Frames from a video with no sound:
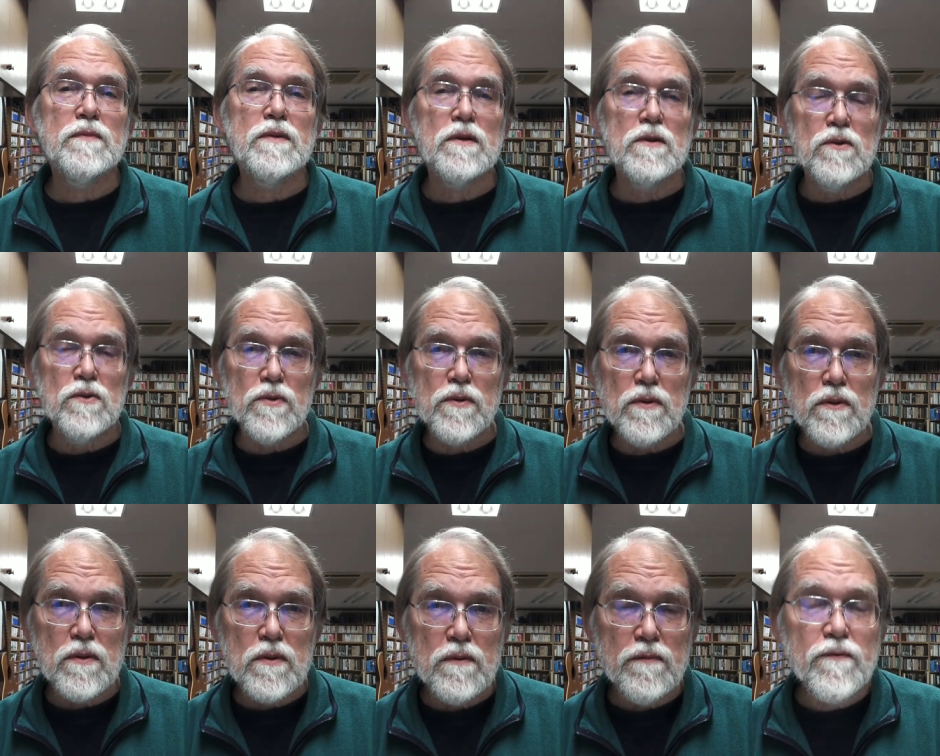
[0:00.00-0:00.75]

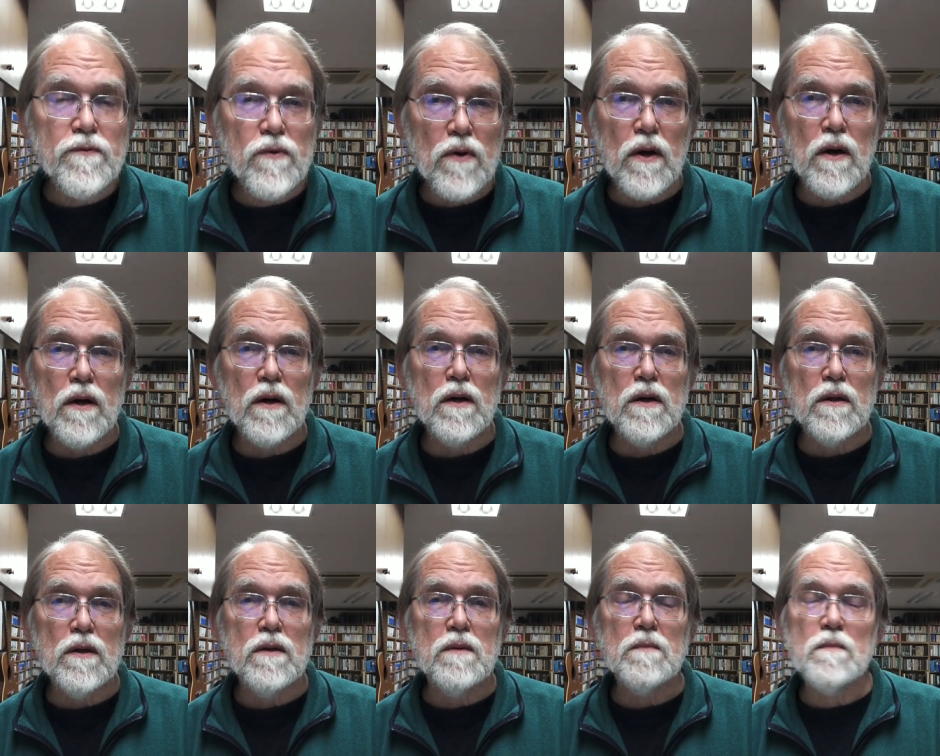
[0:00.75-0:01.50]
uses in
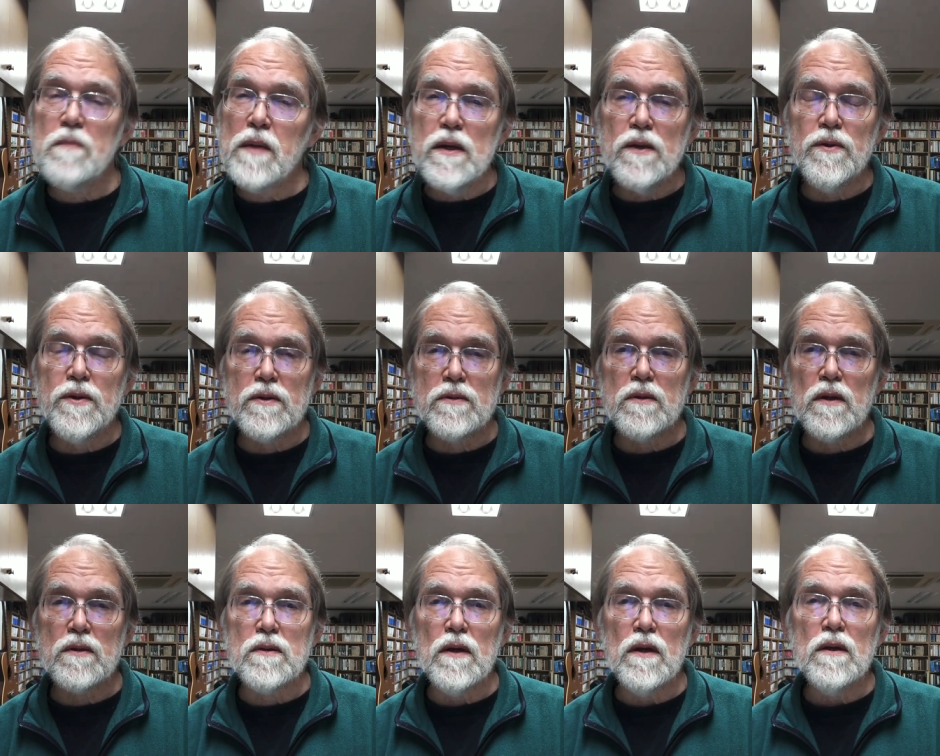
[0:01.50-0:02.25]
fraud, and many things
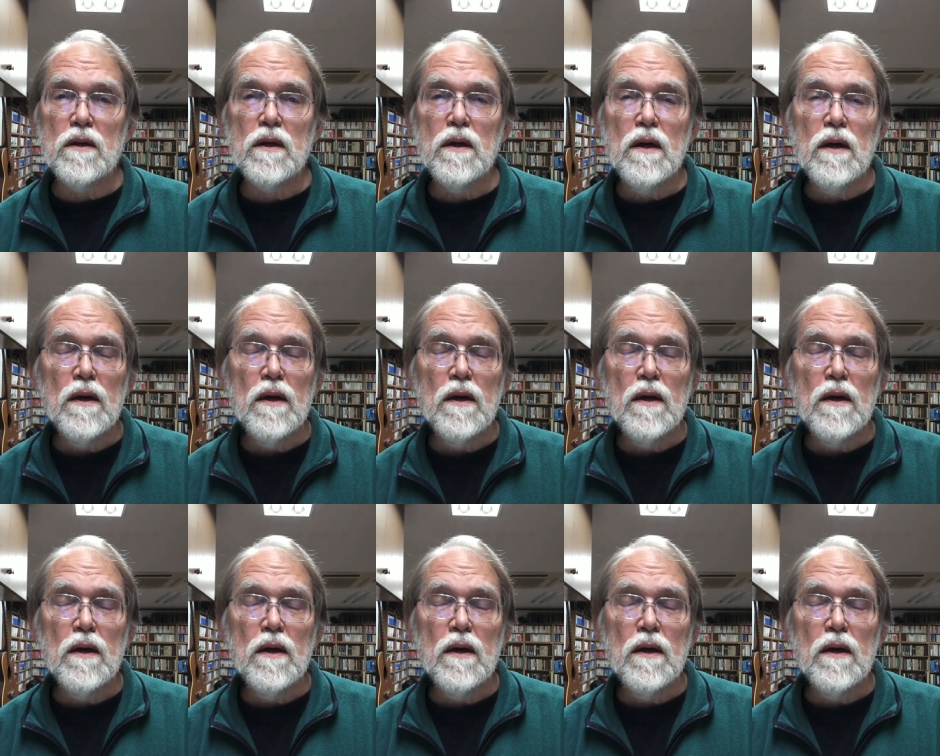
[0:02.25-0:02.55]
like that.